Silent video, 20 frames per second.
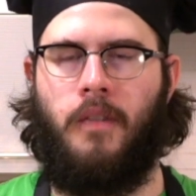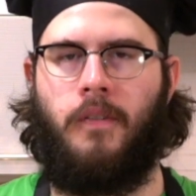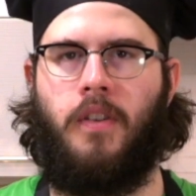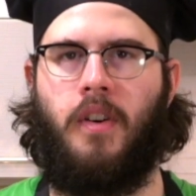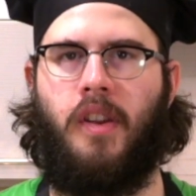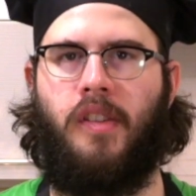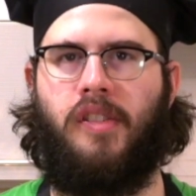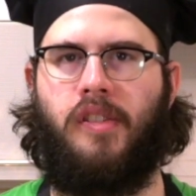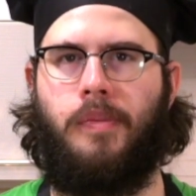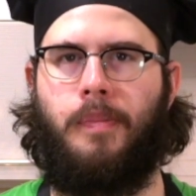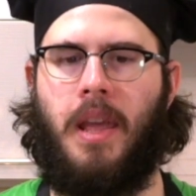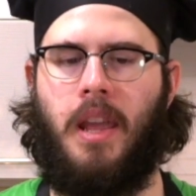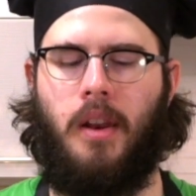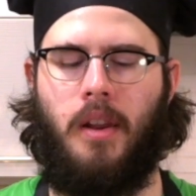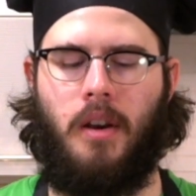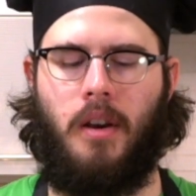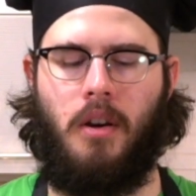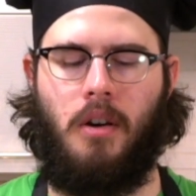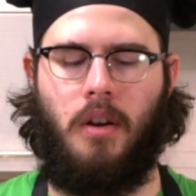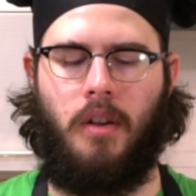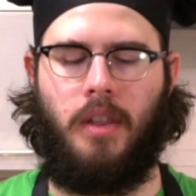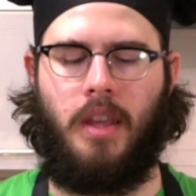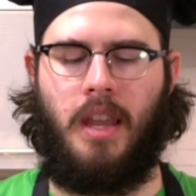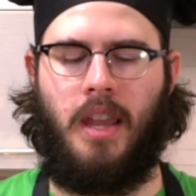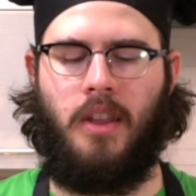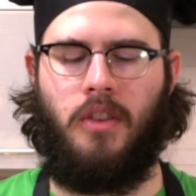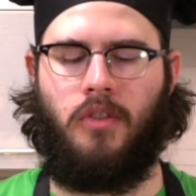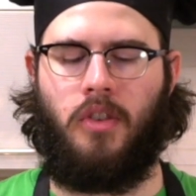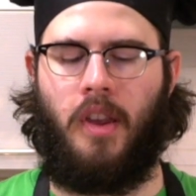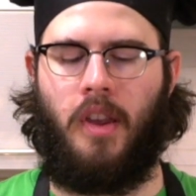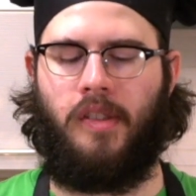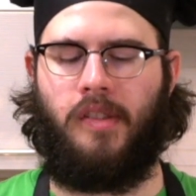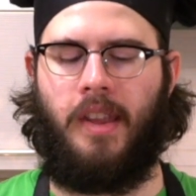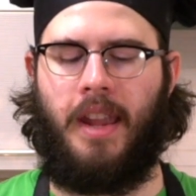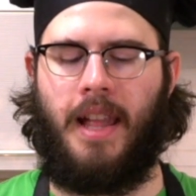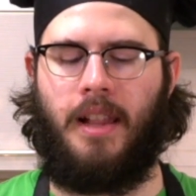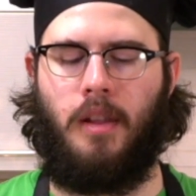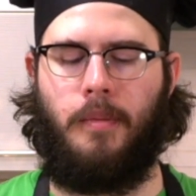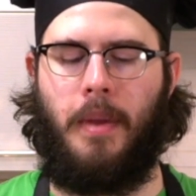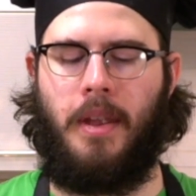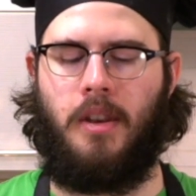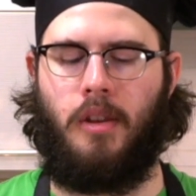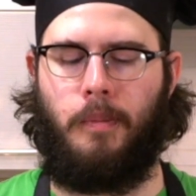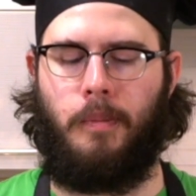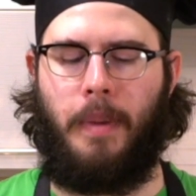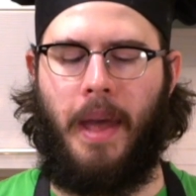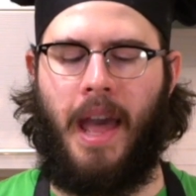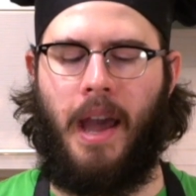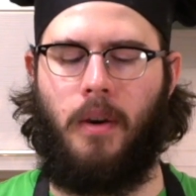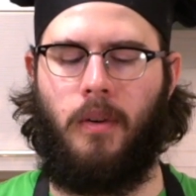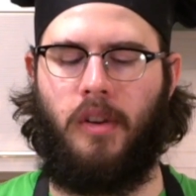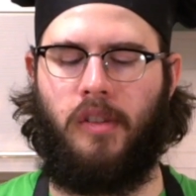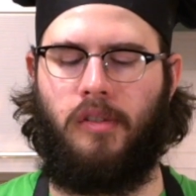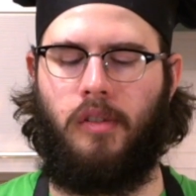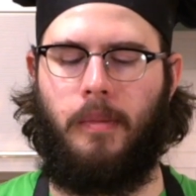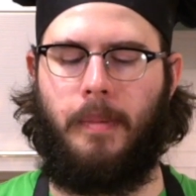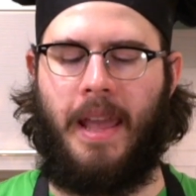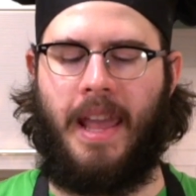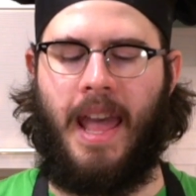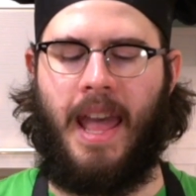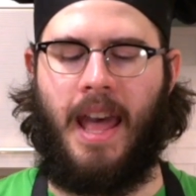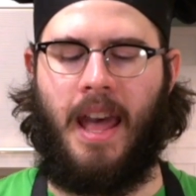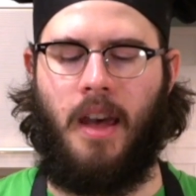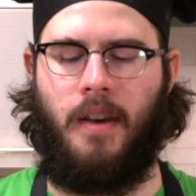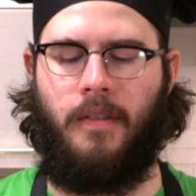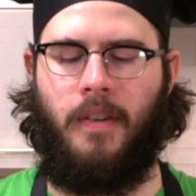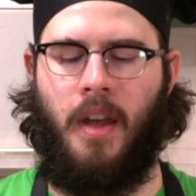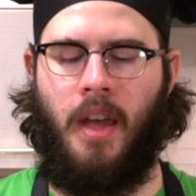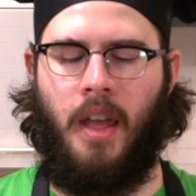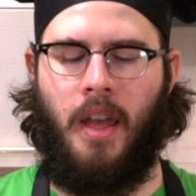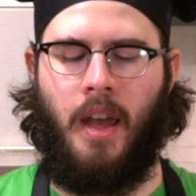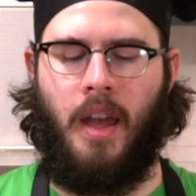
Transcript: For despite all the interesting elemental powers we may have,